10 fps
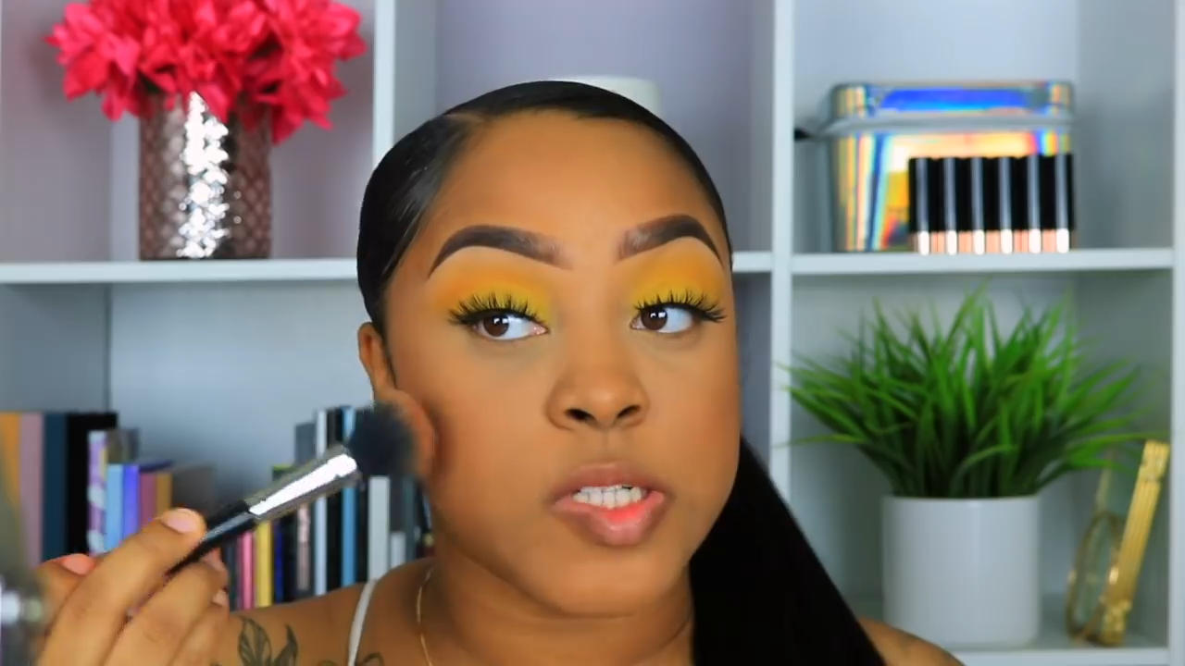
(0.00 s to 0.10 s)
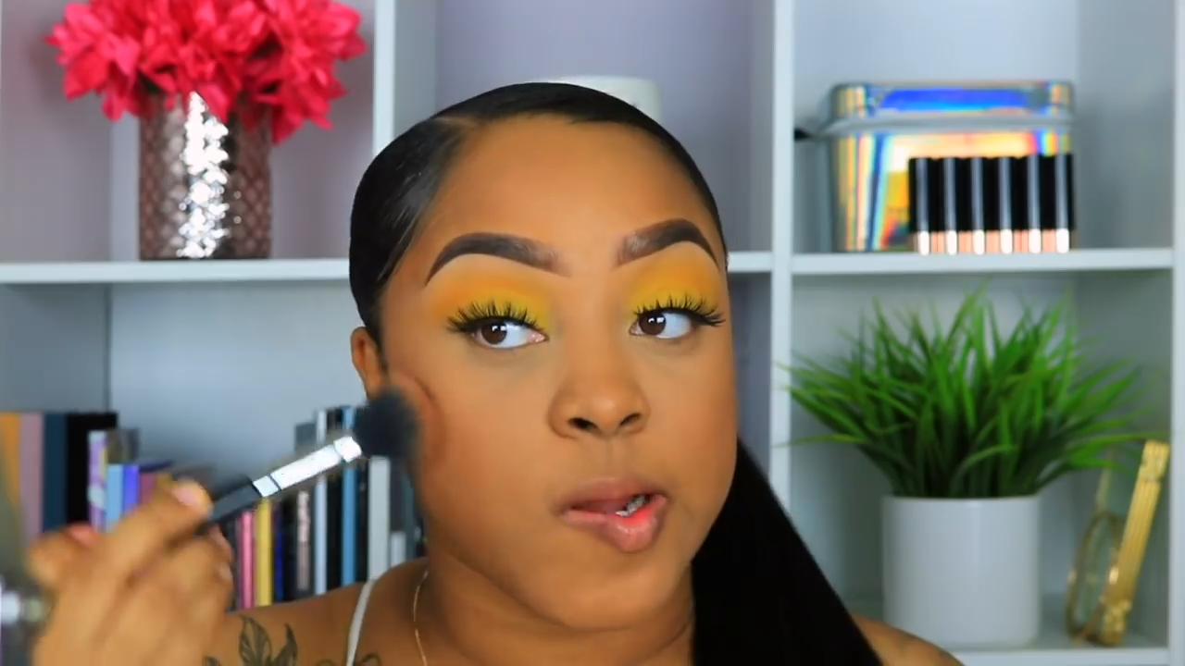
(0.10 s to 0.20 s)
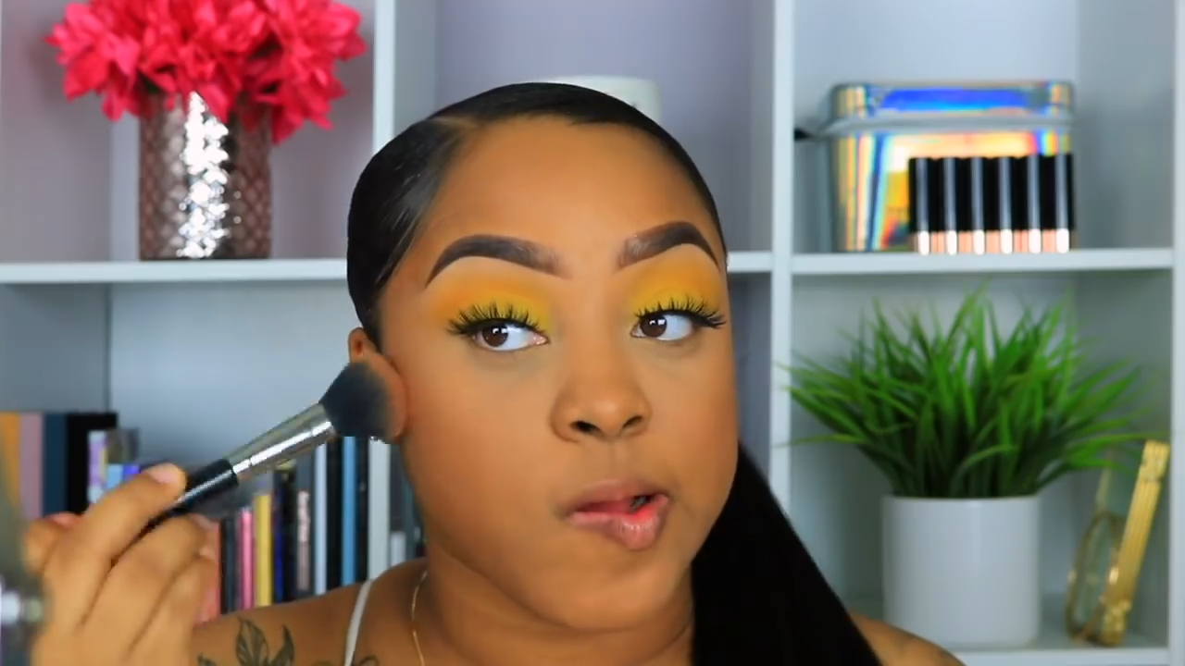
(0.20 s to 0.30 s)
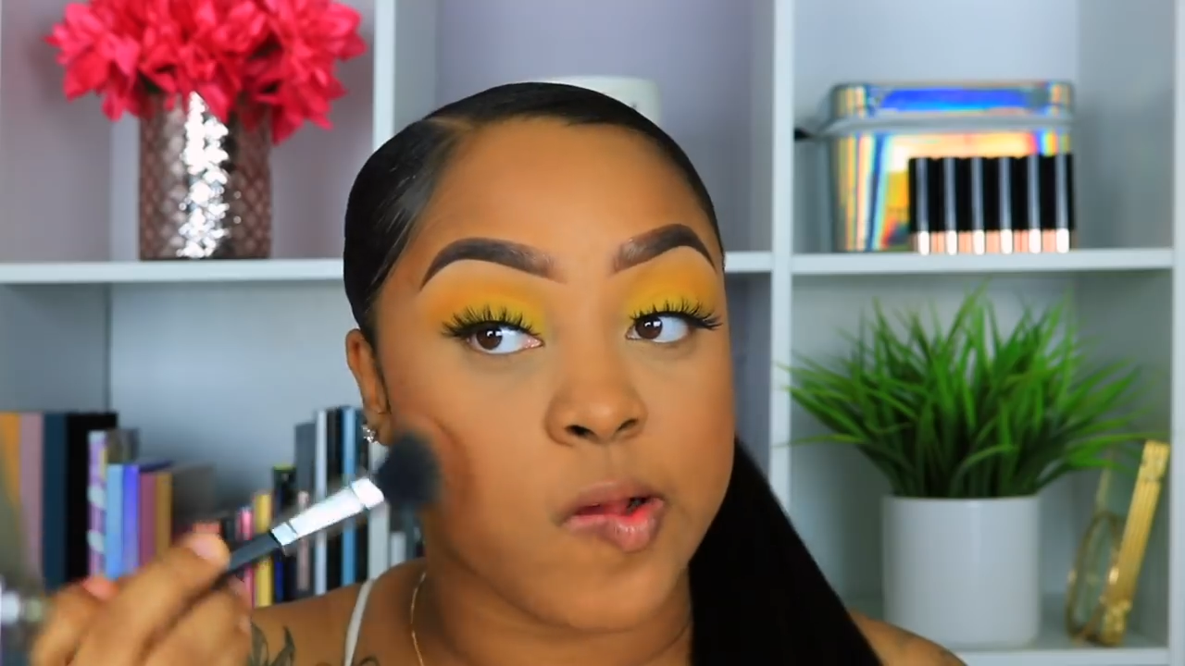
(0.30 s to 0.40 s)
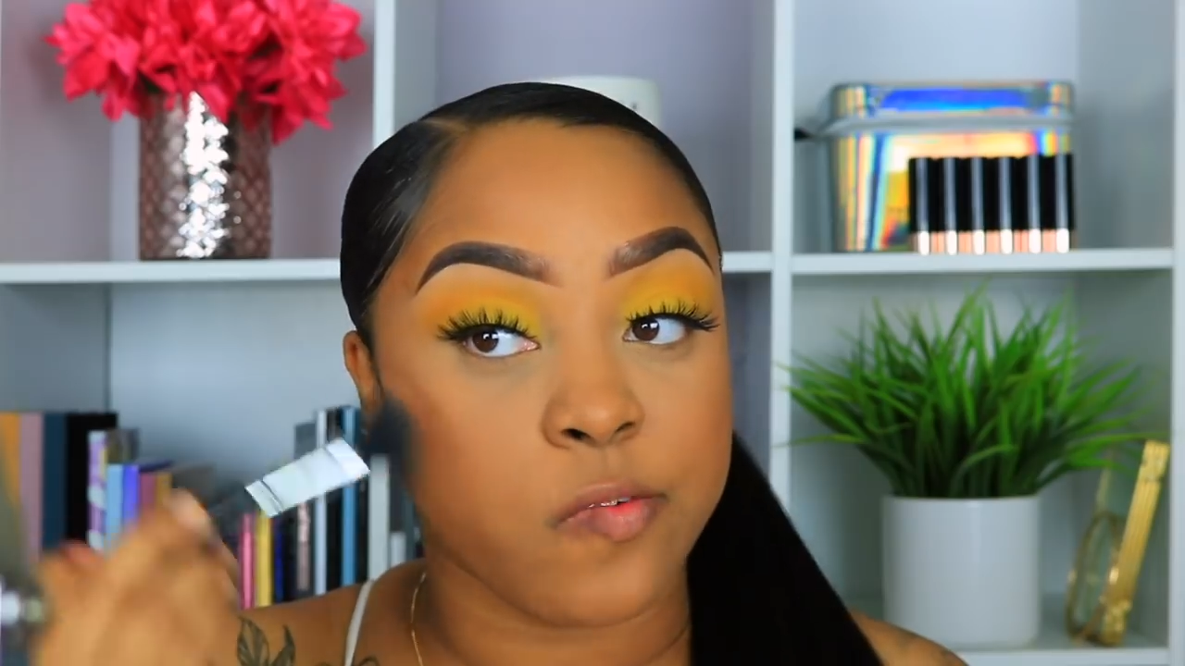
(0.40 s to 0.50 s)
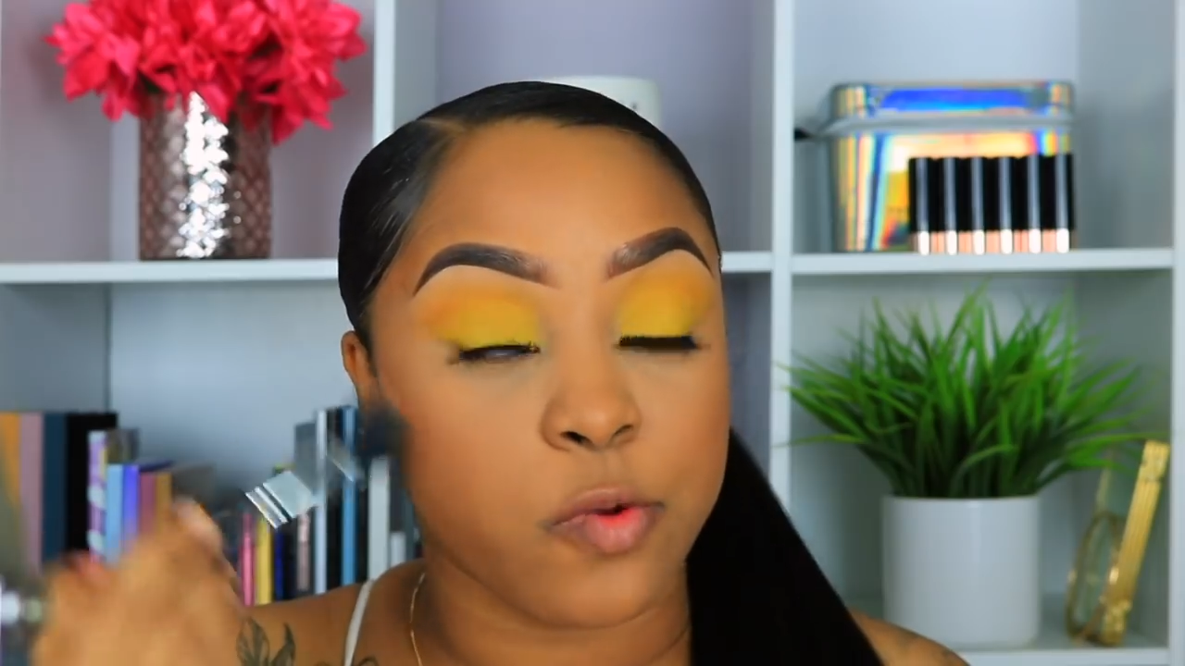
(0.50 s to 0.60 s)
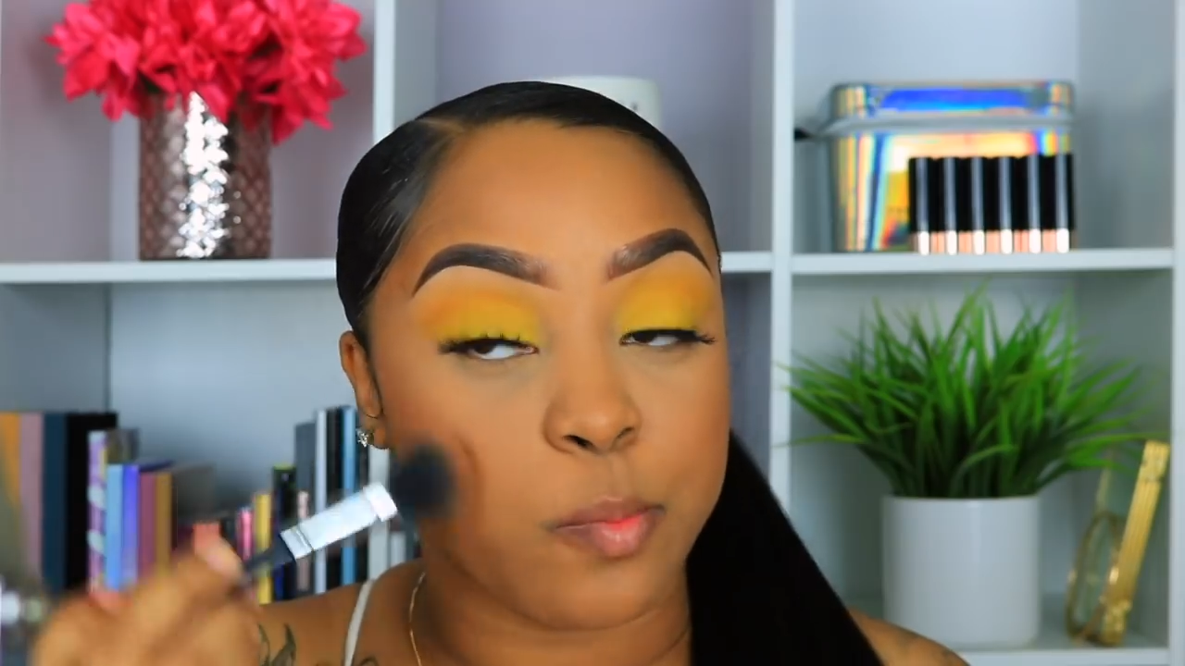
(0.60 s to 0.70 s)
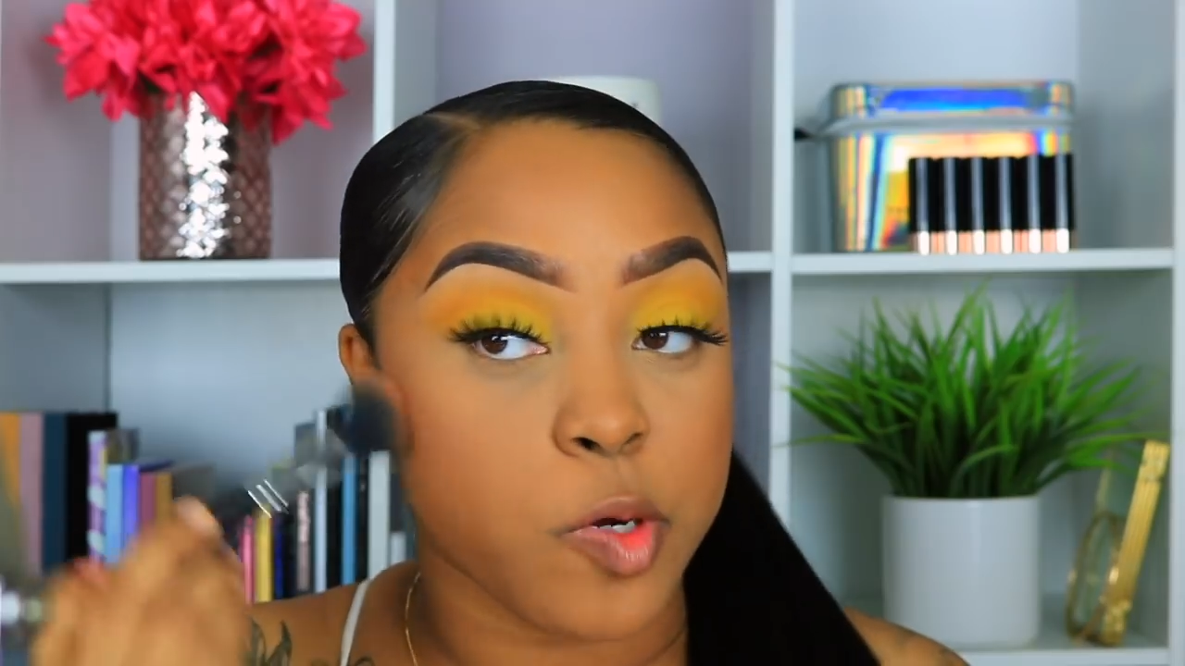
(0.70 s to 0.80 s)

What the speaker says: that I got from